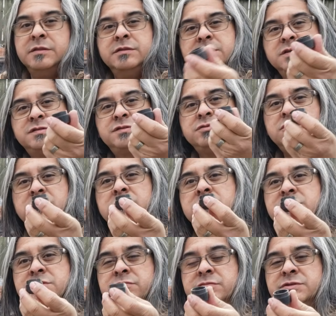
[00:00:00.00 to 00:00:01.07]
This tool
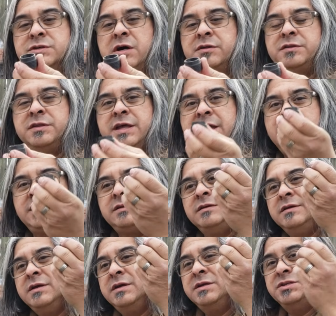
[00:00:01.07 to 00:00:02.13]
was a result of that.
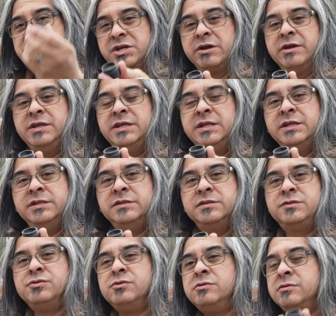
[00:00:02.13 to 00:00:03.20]
Jerry needed the
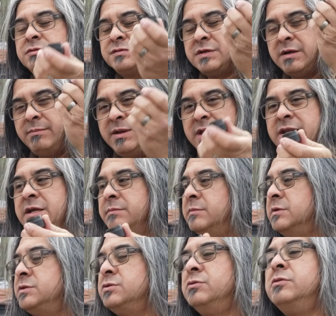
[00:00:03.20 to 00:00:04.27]
tool, so I made
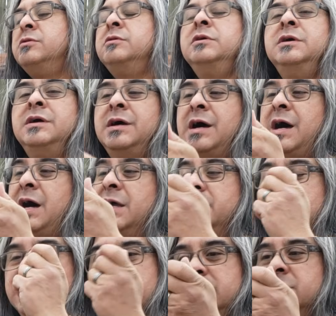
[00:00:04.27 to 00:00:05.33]
him a tool. I
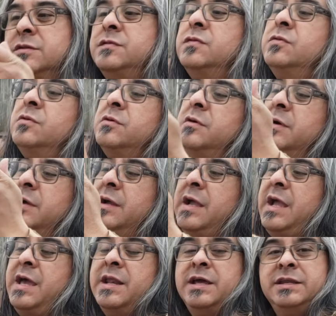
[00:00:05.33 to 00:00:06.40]
needed the tool,
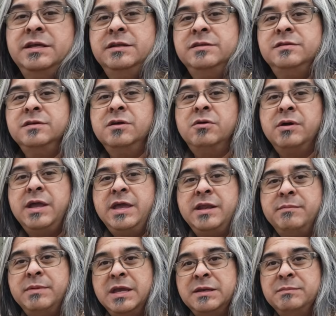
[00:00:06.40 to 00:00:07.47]
and I needed to go ahead
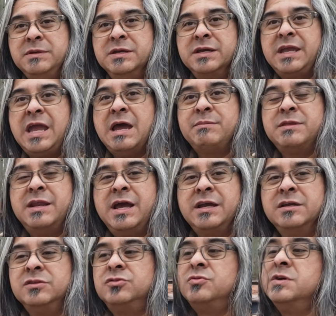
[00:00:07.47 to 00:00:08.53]
and make me a cap that I
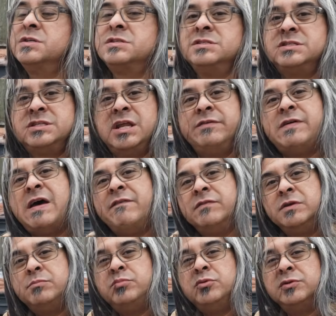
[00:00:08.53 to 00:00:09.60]
can twist instead of
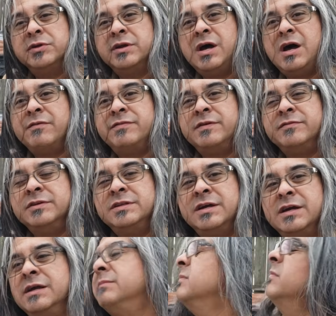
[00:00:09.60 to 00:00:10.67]
having to pull it off every
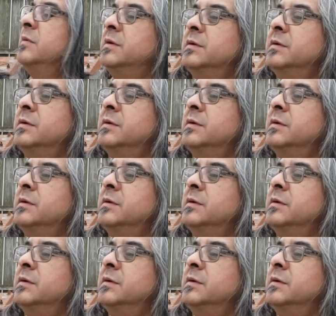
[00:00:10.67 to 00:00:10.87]
time.